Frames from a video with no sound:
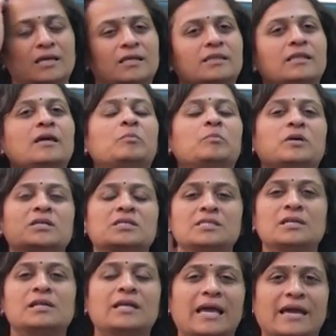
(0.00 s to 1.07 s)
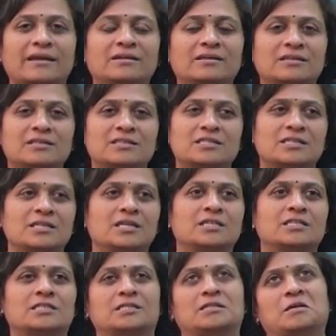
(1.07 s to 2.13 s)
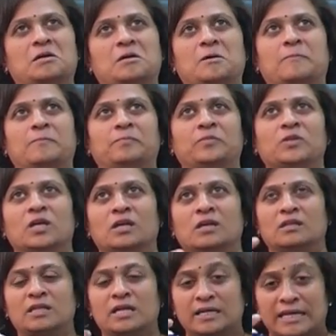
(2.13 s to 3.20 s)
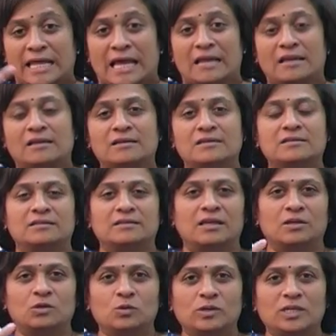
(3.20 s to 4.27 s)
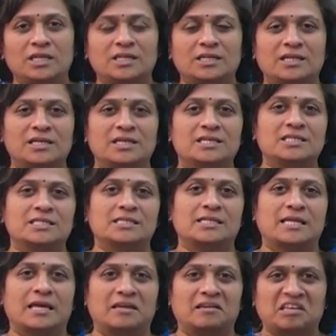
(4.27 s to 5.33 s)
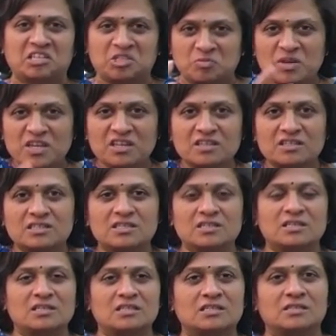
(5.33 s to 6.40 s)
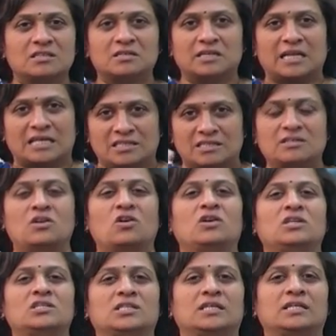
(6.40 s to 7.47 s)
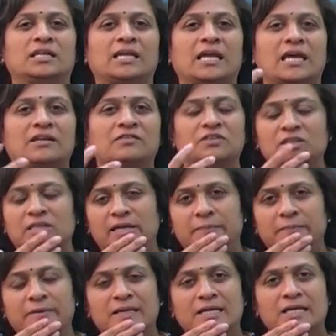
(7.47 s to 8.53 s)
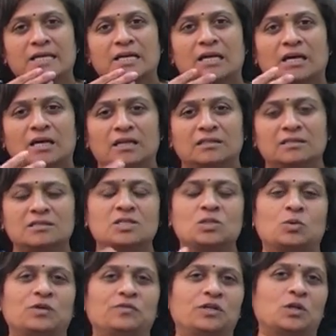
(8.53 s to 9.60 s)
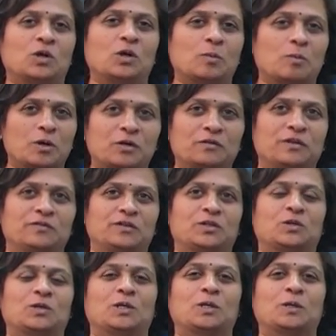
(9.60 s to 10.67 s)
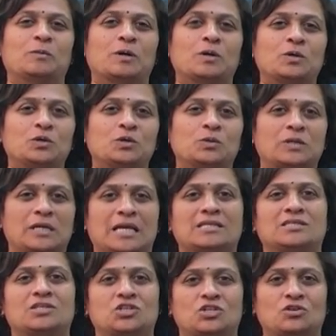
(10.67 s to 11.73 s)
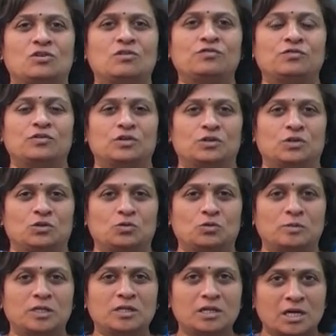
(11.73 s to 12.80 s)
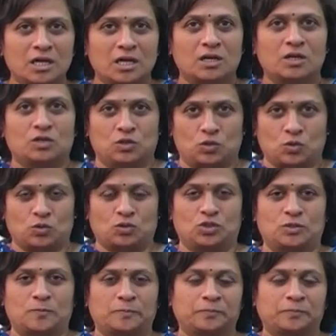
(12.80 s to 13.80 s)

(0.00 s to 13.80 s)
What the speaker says: their personal characteristics, their talent, their uniqueness, their experiences, the tacit knowledge that they carry with them. This is what we talk about when we are talking about utilization of human resource.